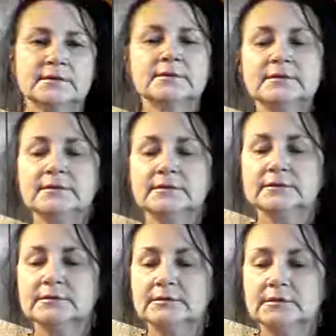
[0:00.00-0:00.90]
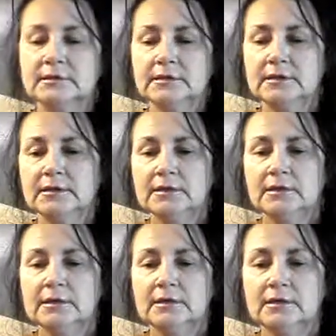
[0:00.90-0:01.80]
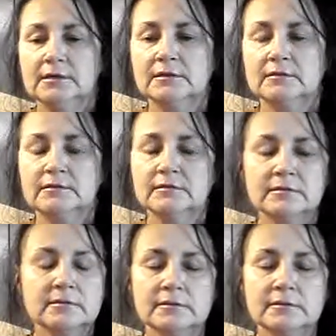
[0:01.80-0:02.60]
No one is speaking in this clip.